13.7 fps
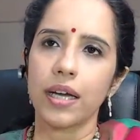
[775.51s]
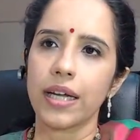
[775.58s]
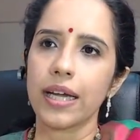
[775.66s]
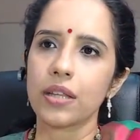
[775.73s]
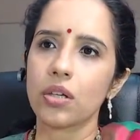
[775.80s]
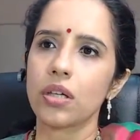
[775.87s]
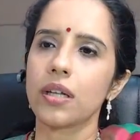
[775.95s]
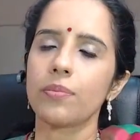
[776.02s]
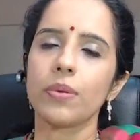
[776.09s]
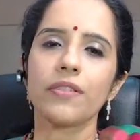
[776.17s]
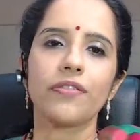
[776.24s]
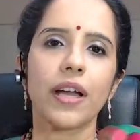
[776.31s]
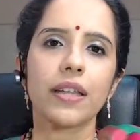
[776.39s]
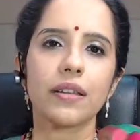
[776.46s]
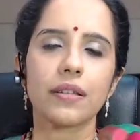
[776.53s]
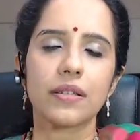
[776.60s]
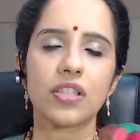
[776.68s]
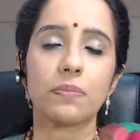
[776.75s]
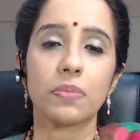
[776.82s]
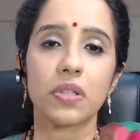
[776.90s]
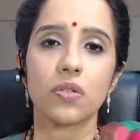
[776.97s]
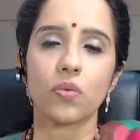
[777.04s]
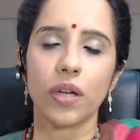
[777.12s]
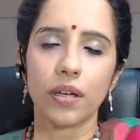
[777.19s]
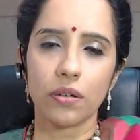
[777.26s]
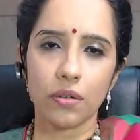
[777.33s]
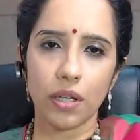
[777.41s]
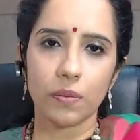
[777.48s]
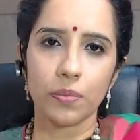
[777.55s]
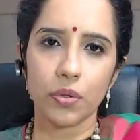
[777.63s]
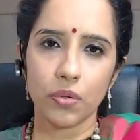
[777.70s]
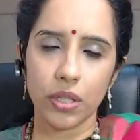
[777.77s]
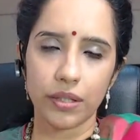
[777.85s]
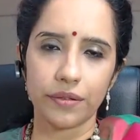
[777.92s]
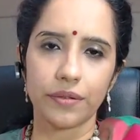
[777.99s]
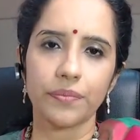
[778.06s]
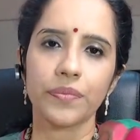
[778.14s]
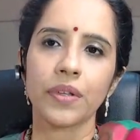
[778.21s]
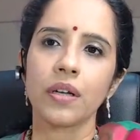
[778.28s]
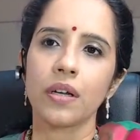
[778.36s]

And I thought, let me find the cheapest way to help you heal.